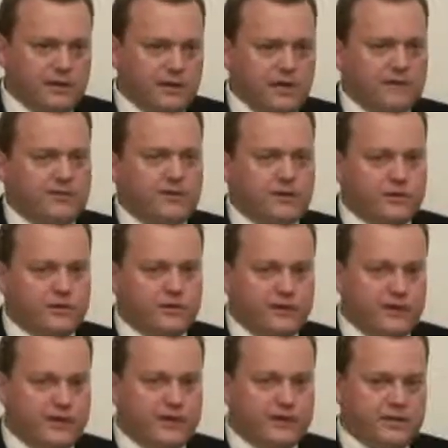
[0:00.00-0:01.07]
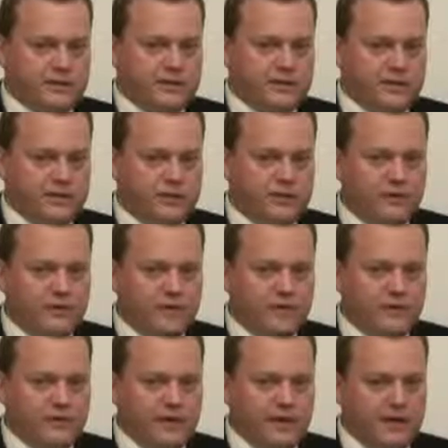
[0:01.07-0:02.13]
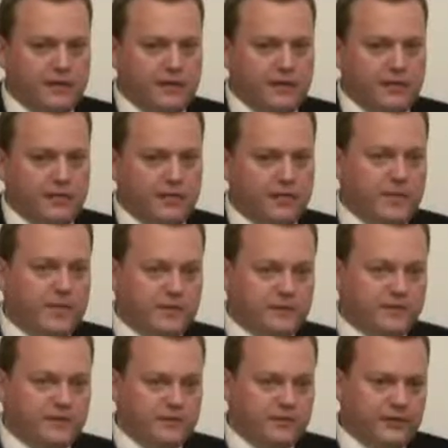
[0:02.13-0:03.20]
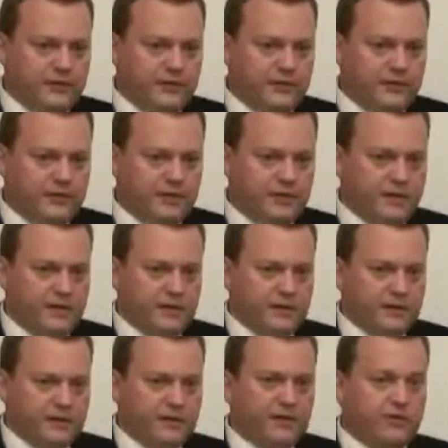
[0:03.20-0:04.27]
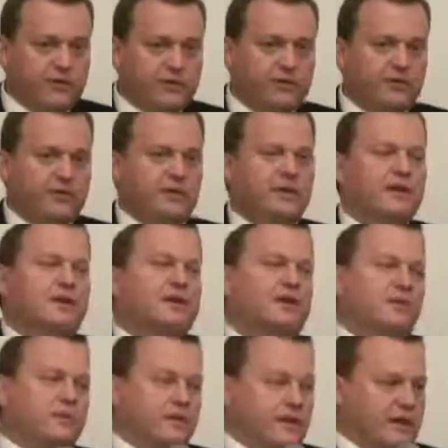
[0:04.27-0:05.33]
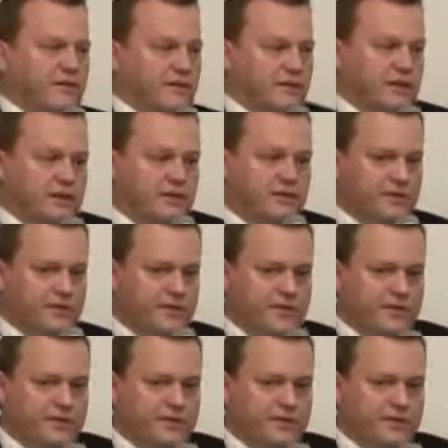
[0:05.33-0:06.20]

divert financially to that and diplomatically to that, versus we divert enough to